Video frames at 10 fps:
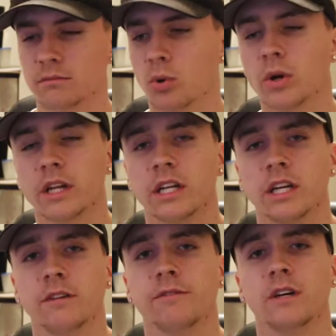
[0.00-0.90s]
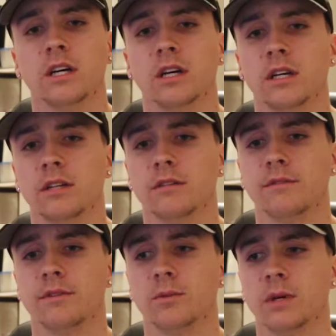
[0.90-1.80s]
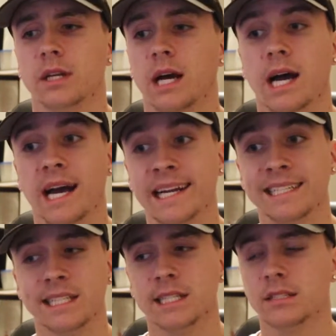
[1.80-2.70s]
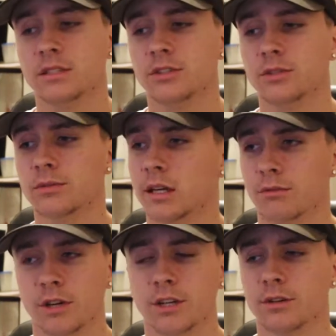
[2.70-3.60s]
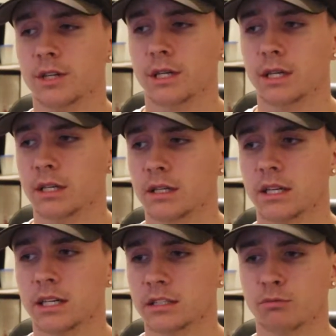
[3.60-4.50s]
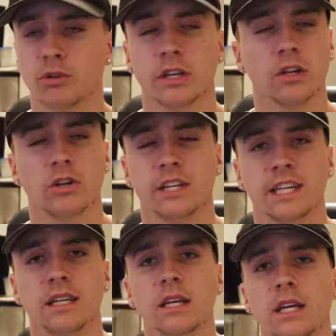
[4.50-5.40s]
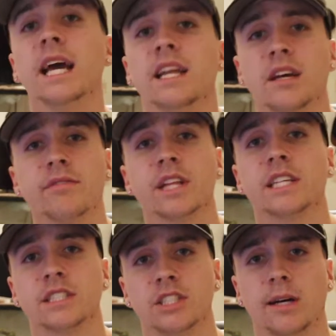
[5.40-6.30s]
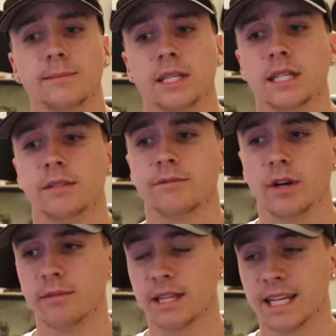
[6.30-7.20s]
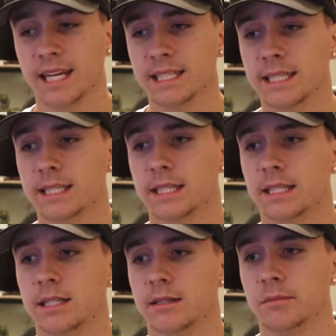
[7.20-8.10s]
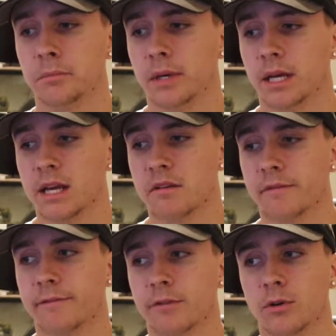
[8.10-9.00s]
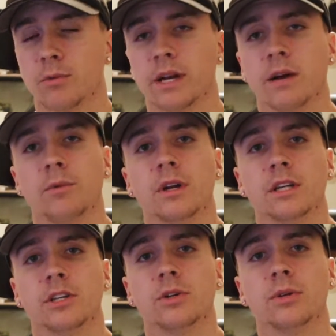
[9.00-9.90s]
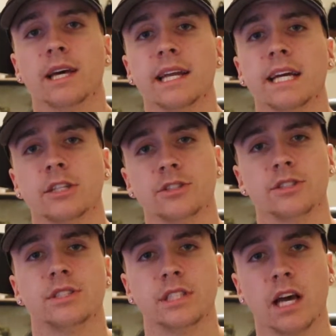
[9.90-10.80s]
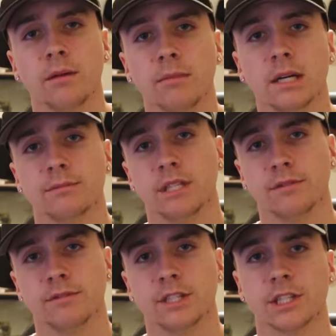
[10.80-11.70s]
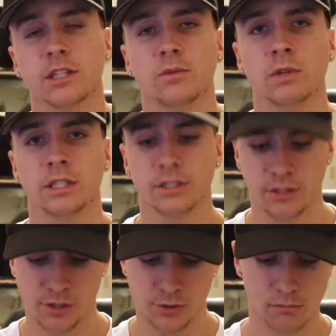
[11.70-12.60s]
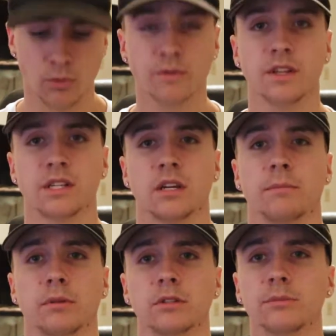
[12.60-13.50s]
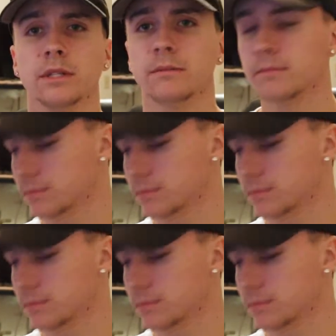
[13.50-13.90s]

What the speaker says: more than enough for what I need to do in rendering and exporting and all that. It definitely gets the job done for everything that I need, but for when I want to go that extra step, I'm definitely going to want to move this up a little bit.